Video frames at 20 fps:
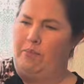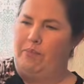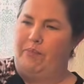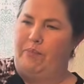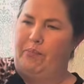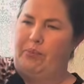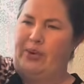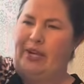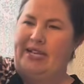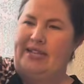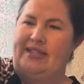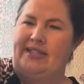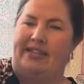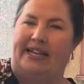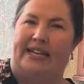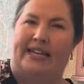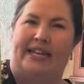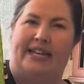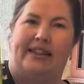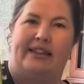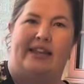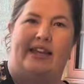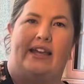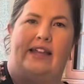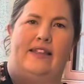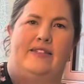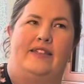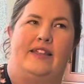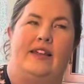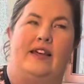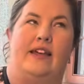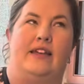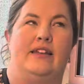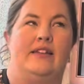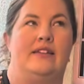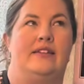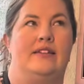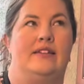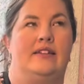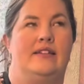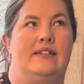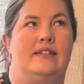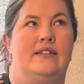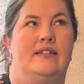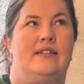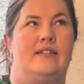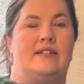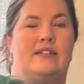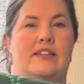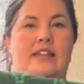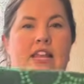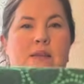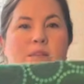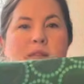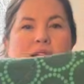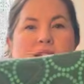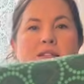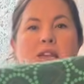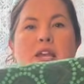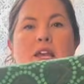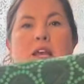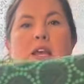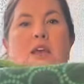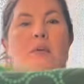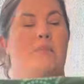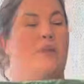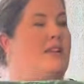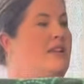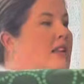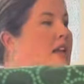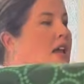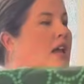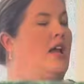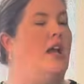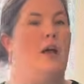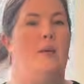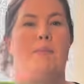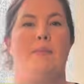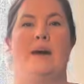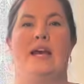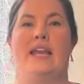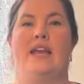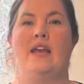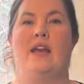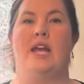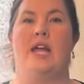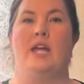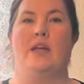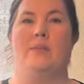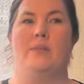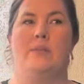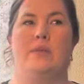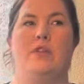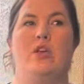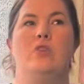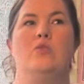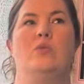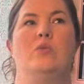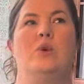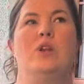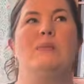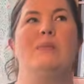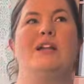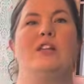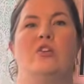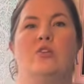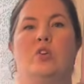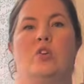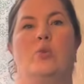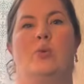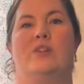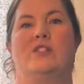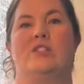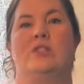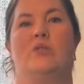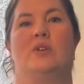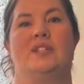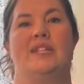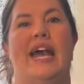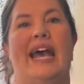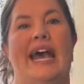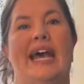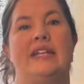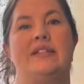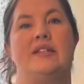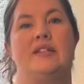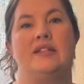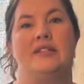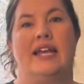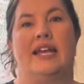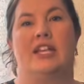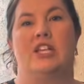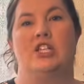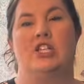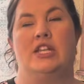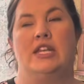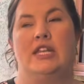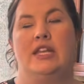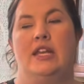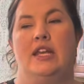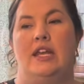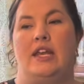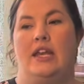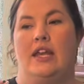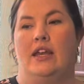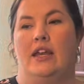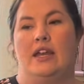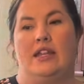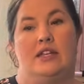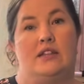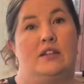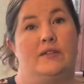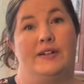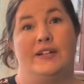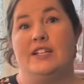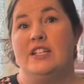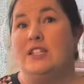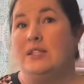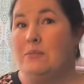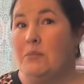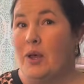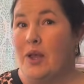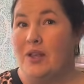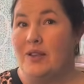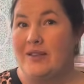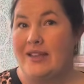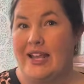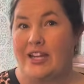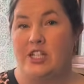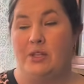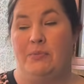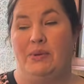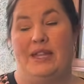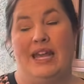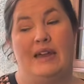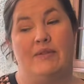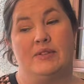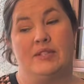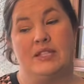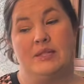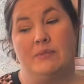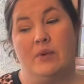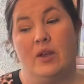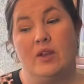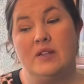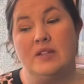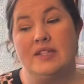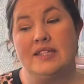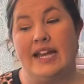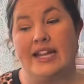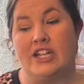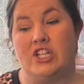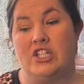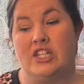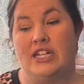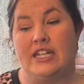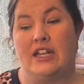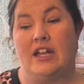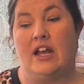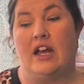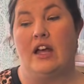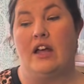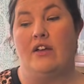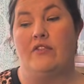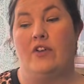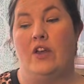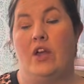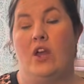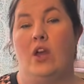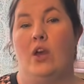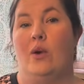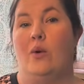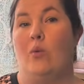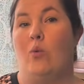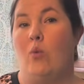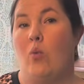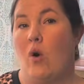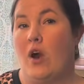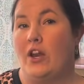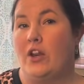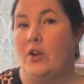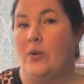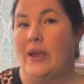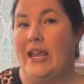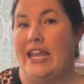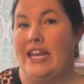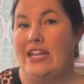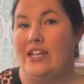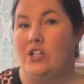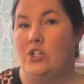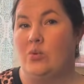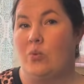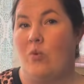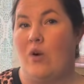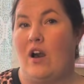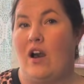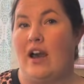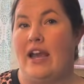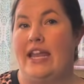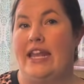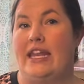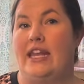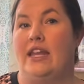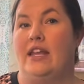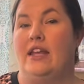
Bracelet in the name of this, but my one of my local quilt stores has a section. It's a very small section, but they have a small section of 108-inch wide